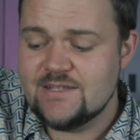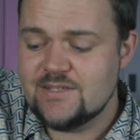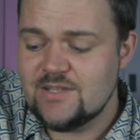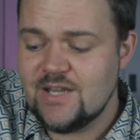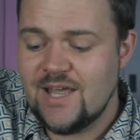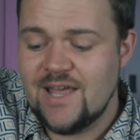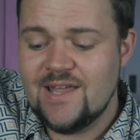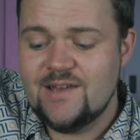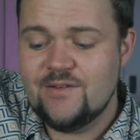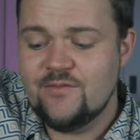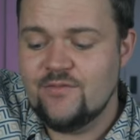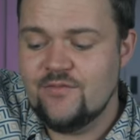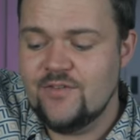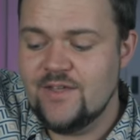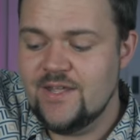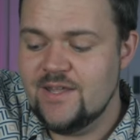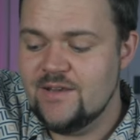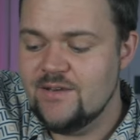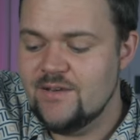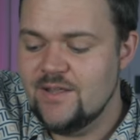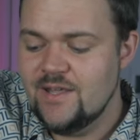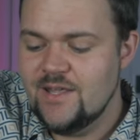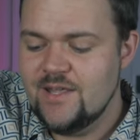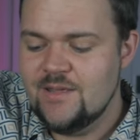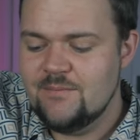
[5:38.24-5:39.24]
a tight
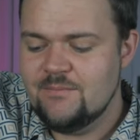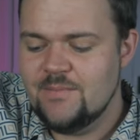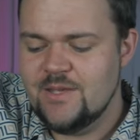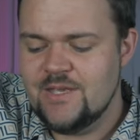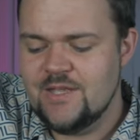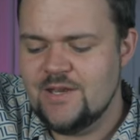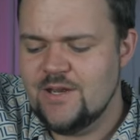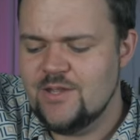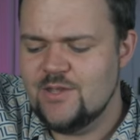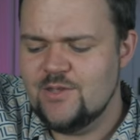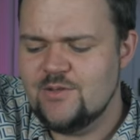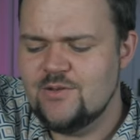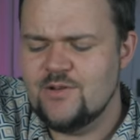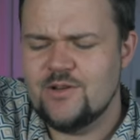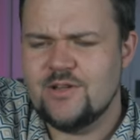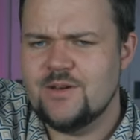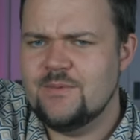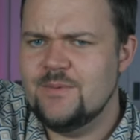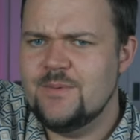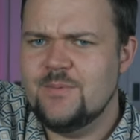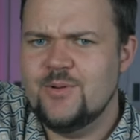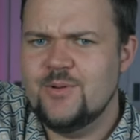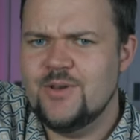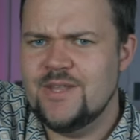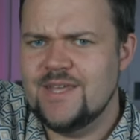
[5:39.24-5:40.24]
fit, but you know, you're not going
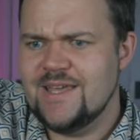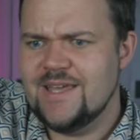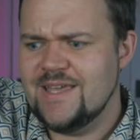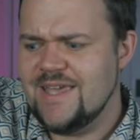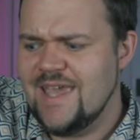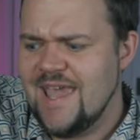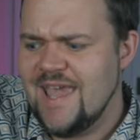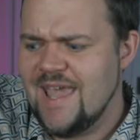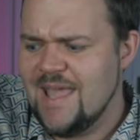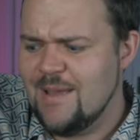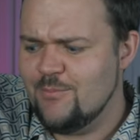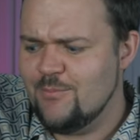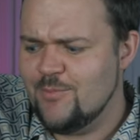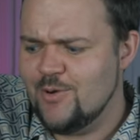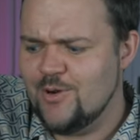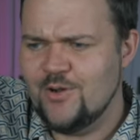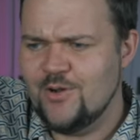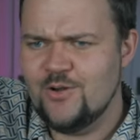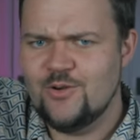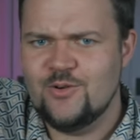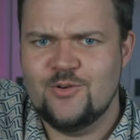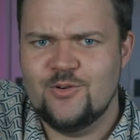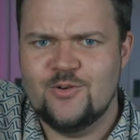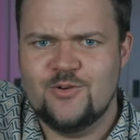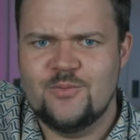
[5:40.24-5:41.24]
to be putting a
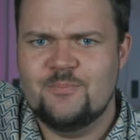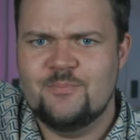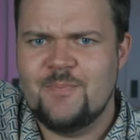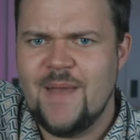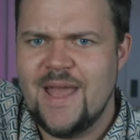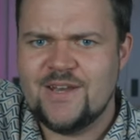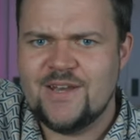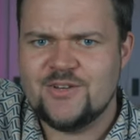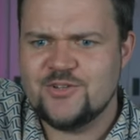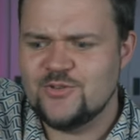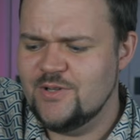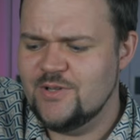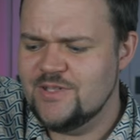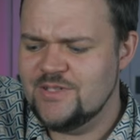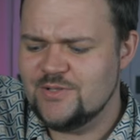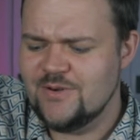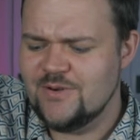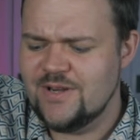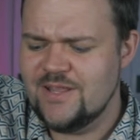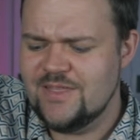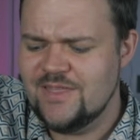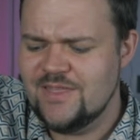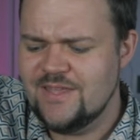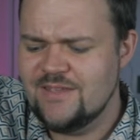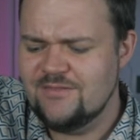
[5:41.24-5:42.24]
camera or batteries or
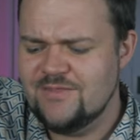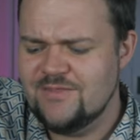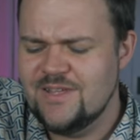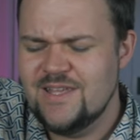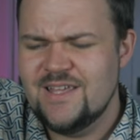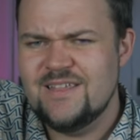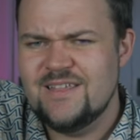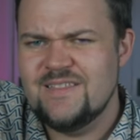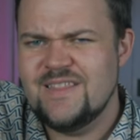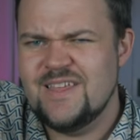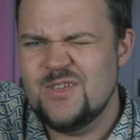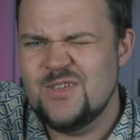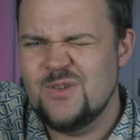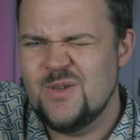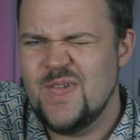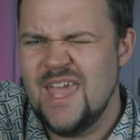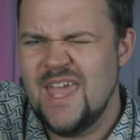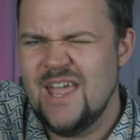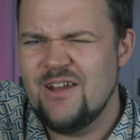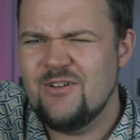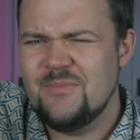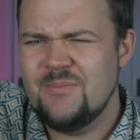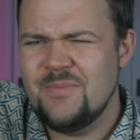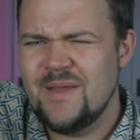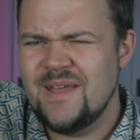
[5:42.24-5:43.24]
anything that you
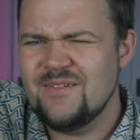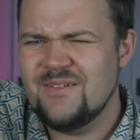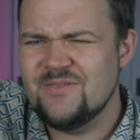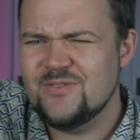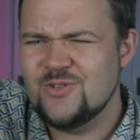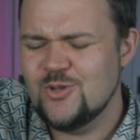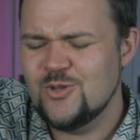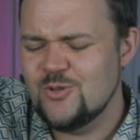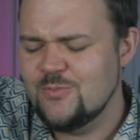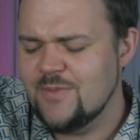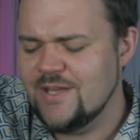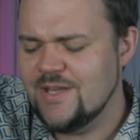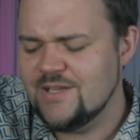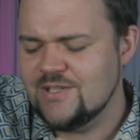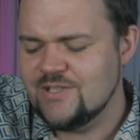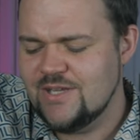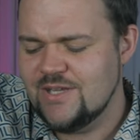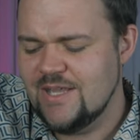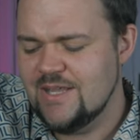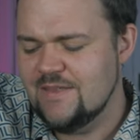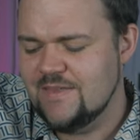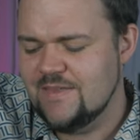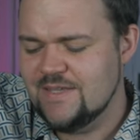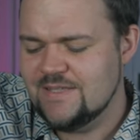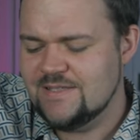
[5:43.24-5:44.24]
care about too much
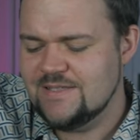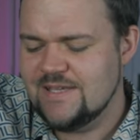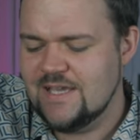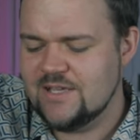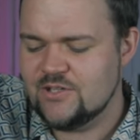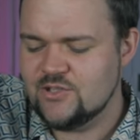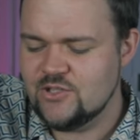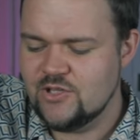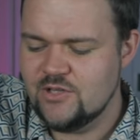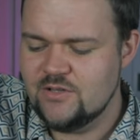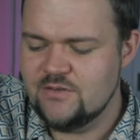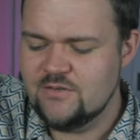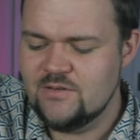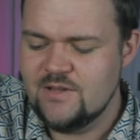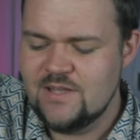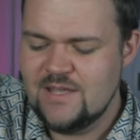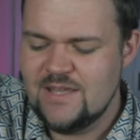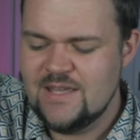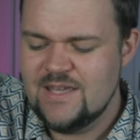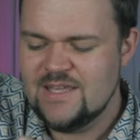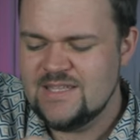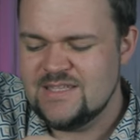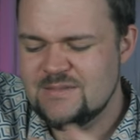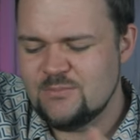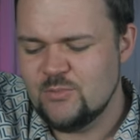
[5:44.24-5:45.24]
in this section.
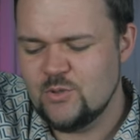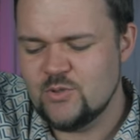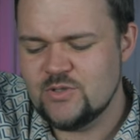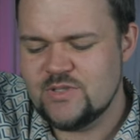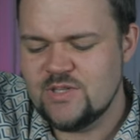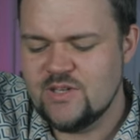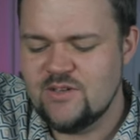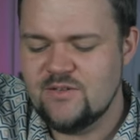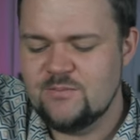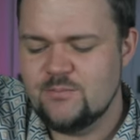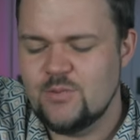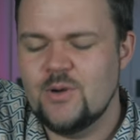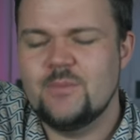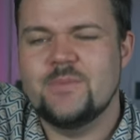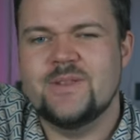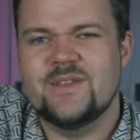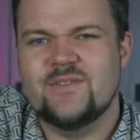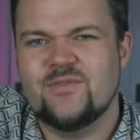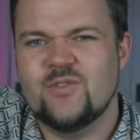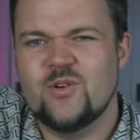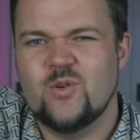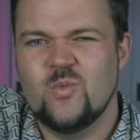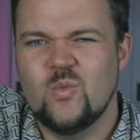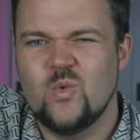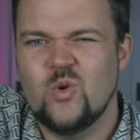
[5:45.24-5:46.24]
It's more so probably
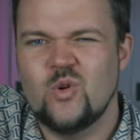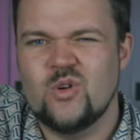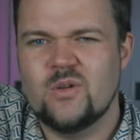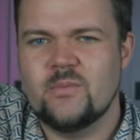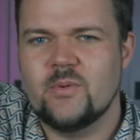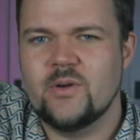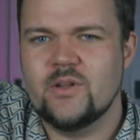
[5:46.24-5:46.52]
for a water